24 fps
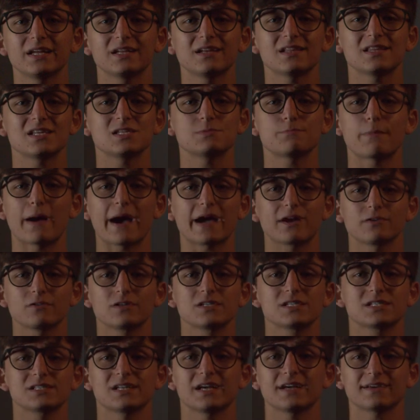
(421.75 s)
into these
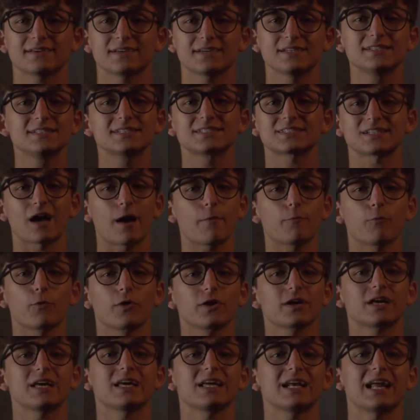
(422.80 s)
batteries that can stop
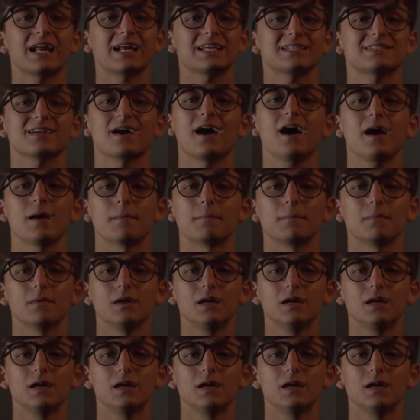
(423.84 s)
working at any time.